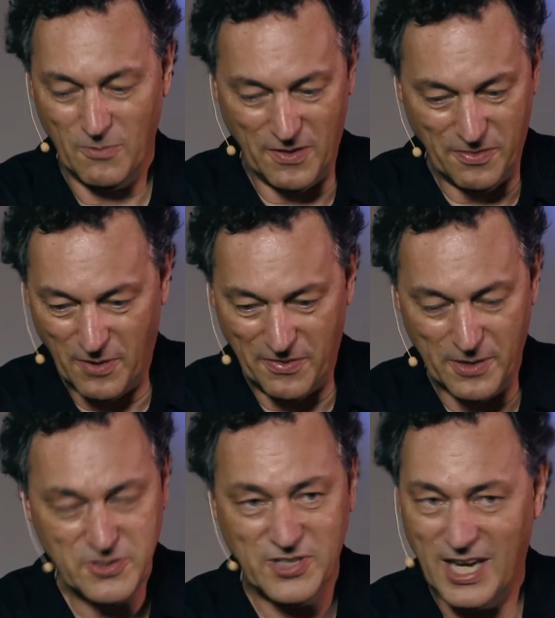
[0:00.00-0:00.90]
When when
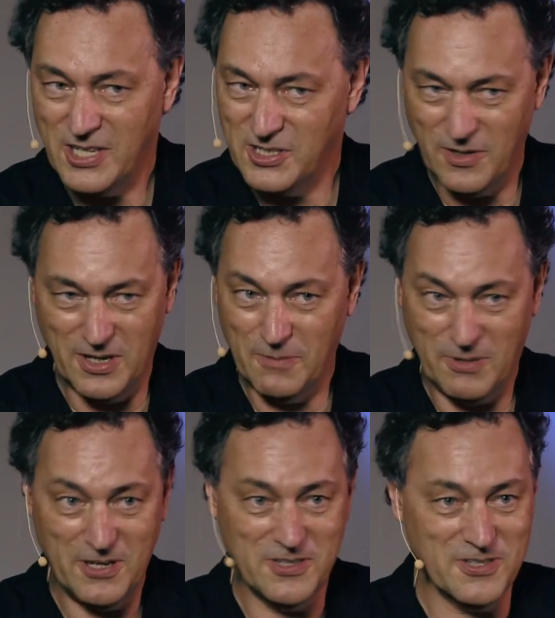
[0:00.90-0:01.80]
those change, your
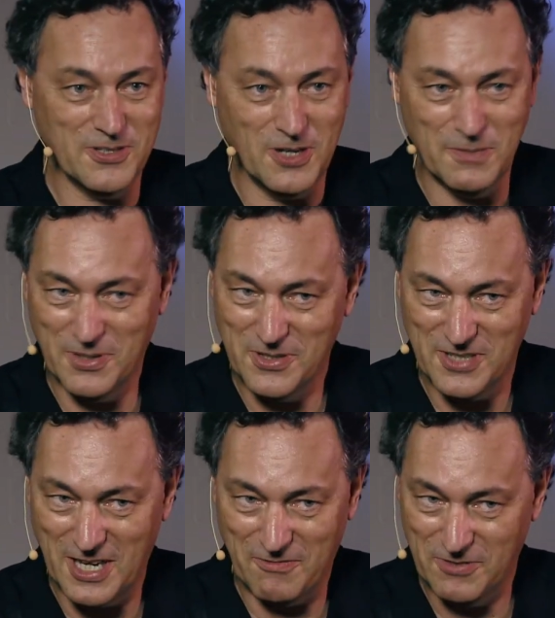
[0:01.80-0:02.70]
independence is gone because
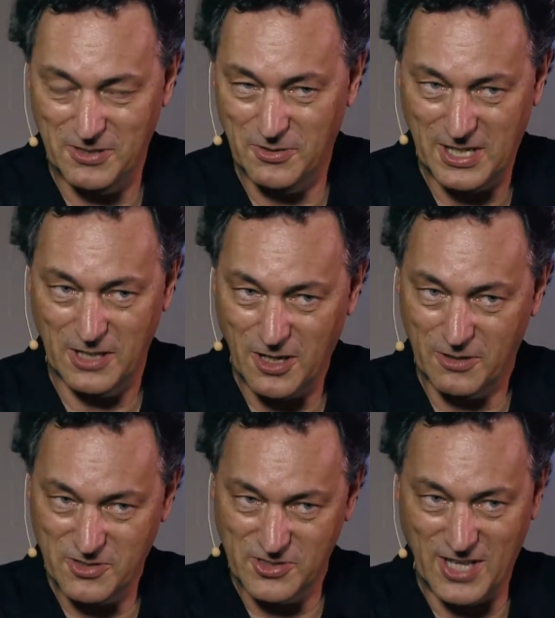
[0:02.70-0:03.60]
you have you cannot
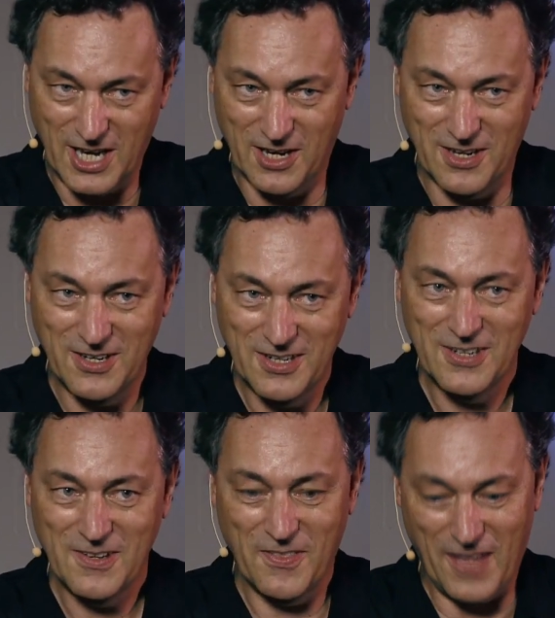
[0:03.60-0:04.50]
sustain
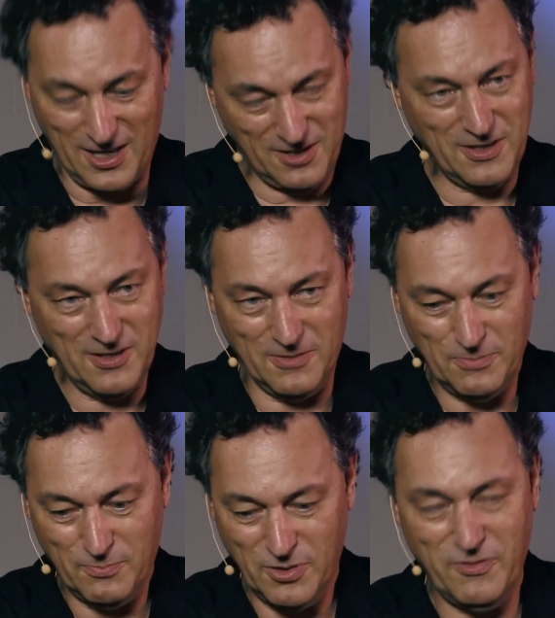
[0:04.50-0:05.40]
that uh,
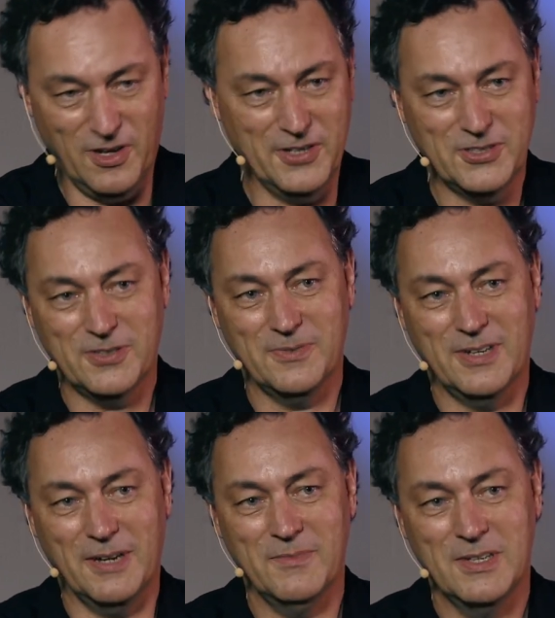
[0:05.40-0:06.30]
privilege.
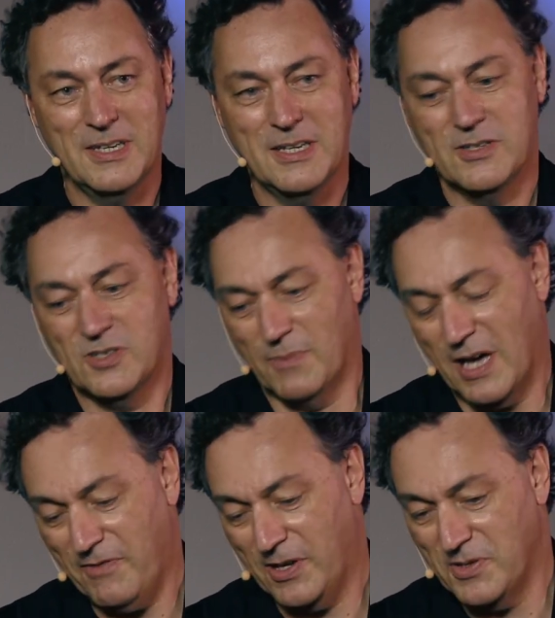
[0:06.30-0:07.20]
Right? So
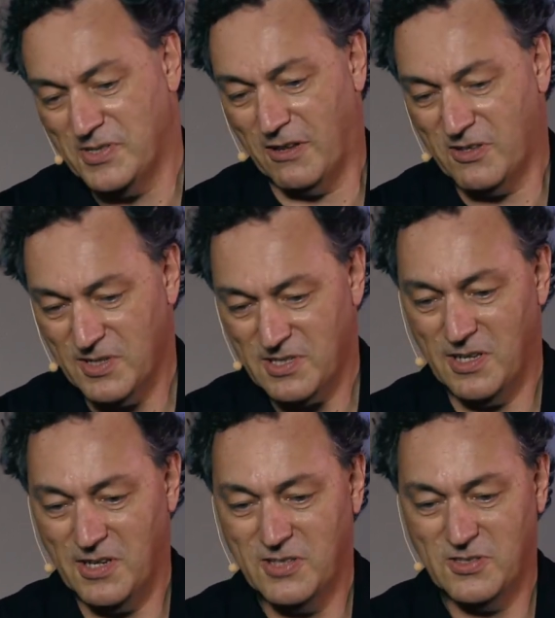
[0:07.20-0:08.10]
my view is that
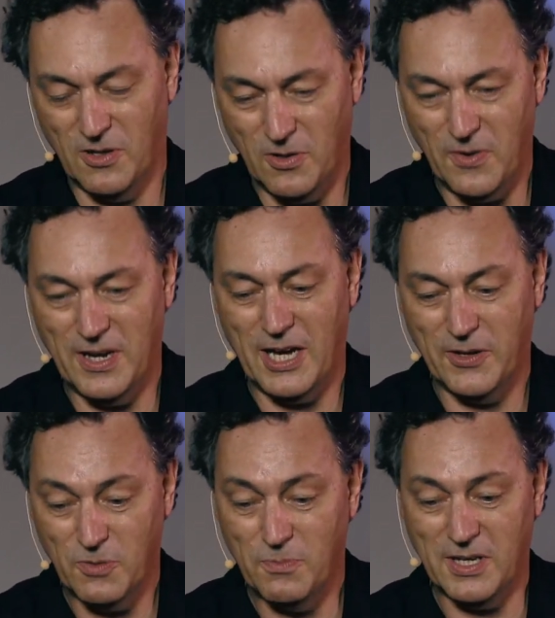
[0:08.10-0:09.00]
Switzerland needs to learn how
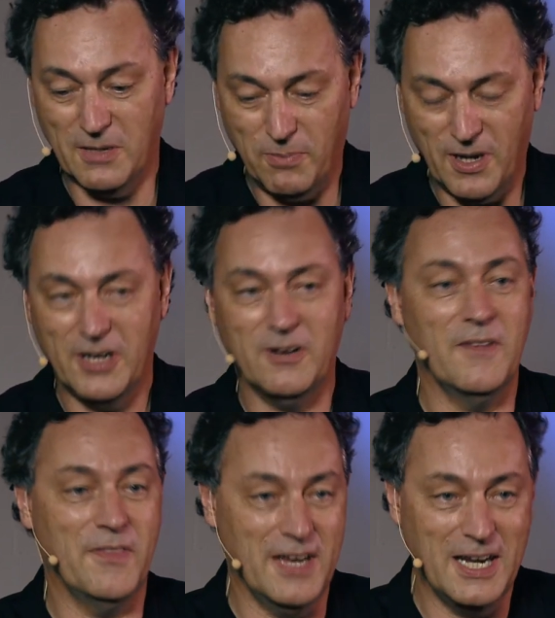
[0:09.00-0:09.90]
to be a player
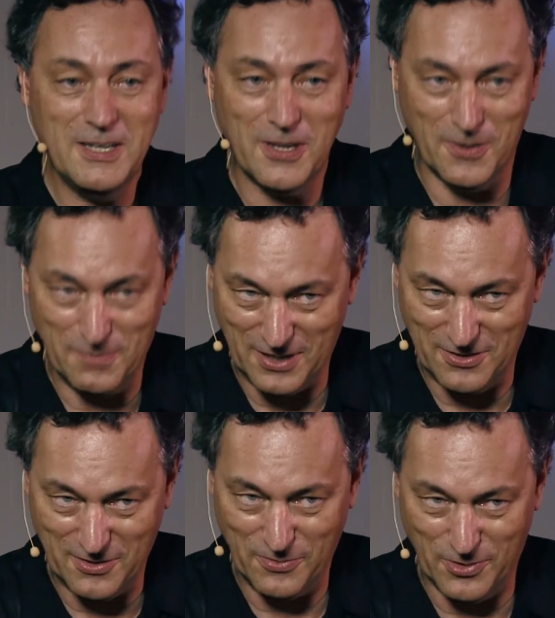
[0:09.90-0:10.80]
in the
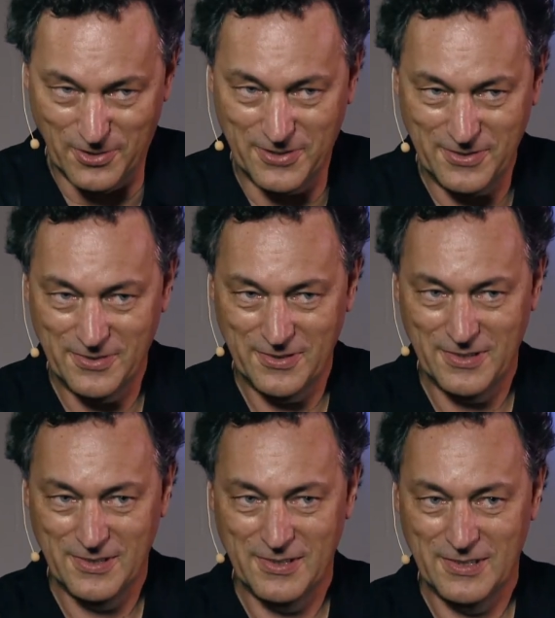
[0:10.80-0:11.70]
interdependent world
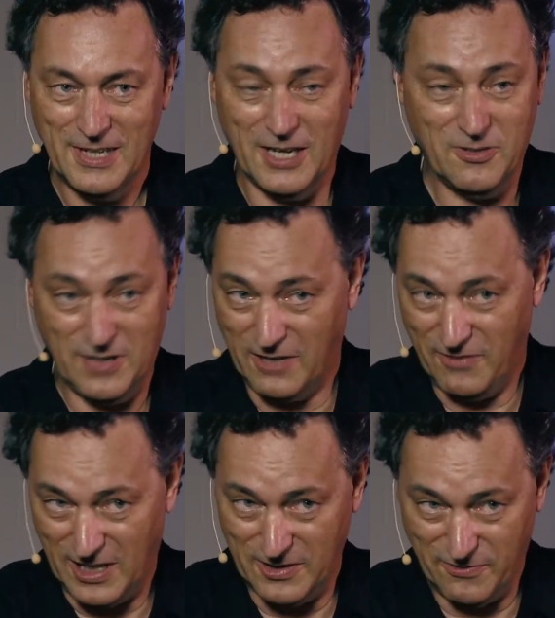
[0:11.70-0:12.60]
and create
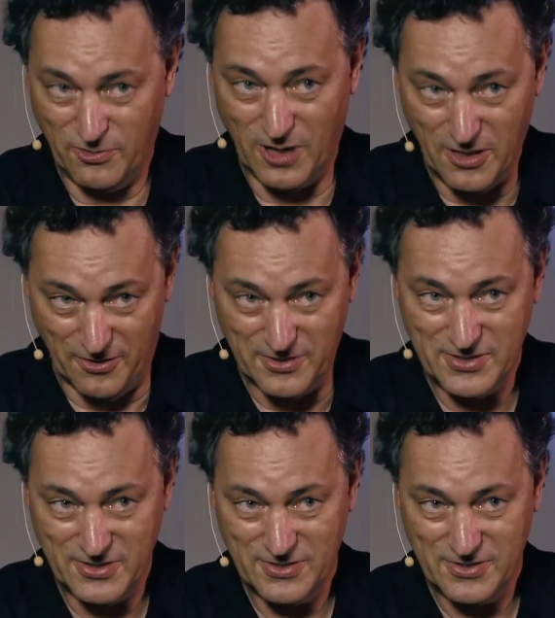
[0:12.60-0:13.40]
value for others,